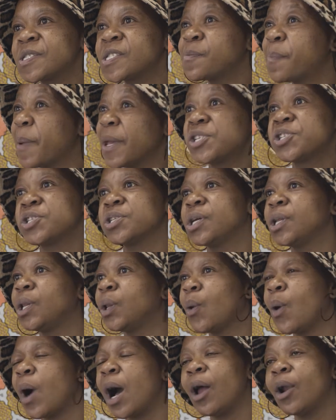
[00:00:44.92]

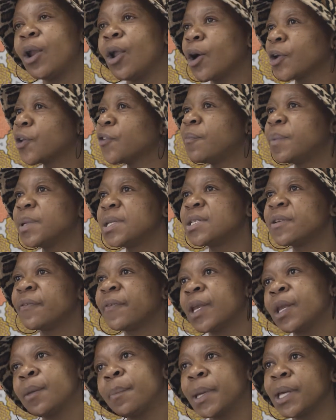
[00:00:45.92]
special or how long you've been
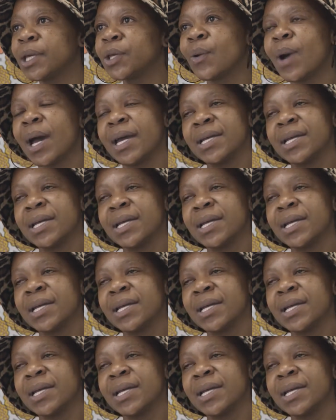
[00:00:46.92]
developing your